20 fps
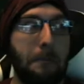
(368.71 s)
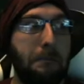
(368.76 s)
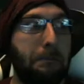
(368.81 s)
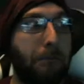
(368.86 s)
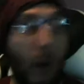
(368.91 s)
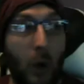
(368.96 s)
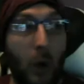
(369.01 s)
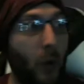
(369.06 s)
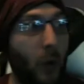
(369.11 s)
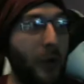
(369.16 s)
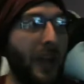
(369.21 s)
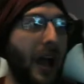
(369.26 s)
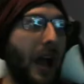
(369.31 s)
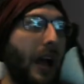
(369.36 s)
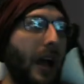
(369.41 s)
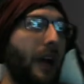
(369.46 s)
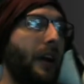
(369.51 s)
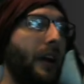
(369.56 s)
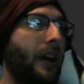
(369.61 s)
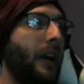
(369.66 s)

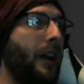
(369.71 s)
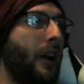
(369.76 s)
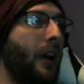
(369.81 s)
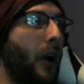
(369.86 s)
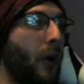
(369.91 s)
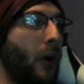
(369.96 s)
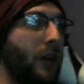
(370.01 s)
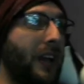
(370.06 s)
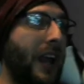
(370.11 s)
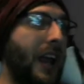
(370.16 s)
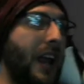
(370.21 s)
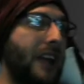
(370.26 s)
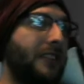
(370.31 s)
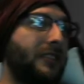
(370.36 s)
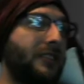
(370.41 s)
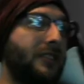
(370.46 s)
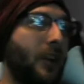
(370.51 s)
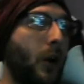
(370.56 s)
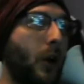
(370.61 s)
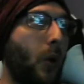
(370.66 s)
Booyah! Okay,
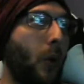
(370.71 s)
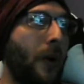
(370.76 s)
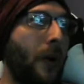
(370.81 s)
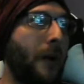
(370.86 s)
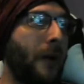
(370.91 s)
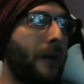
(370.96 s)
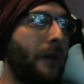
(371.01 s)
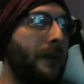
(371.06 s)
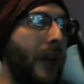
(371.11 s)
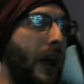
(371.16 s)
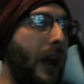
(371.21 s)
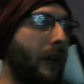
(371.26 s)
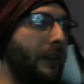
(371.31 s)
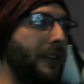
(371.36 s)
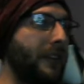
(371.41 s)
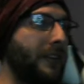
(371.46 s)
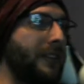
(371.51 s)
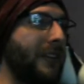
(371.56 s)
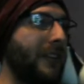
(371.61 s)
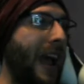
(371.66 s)
so now
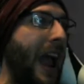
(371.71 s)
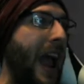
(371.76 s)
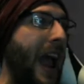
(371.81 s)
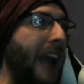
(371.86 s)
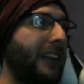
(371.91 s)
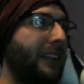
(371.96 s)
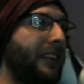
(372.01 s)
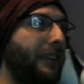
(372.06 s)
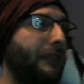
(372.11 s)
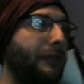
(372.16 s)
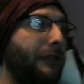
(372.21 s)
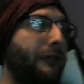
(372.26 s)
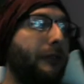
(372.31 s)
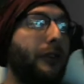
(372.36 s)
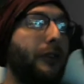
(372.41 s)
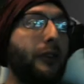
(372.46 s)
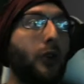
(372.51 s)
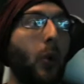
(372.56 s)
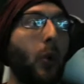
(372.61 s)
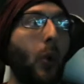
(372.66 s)
this is active for
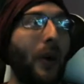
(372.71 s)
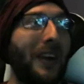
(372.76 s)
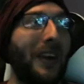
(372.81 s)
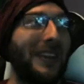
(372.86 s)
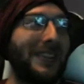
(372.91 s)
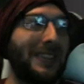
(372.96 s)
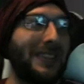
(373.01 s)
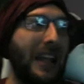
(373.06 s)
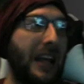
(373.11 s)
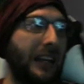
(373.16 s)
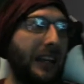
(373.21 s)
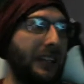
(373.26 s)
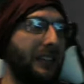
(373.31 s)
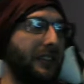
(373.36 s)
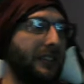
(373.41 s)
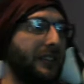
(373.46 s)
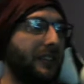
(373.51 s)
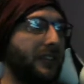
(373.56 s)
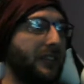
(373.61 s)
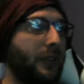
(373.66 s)
20
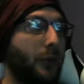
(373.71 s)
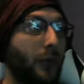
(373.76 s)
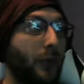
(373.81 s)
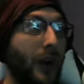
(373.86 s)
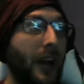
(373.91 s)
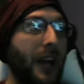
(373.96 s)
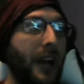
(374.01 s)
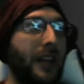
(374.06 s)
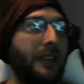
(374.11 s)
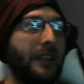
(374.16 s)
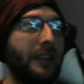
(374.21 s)
seconds, right?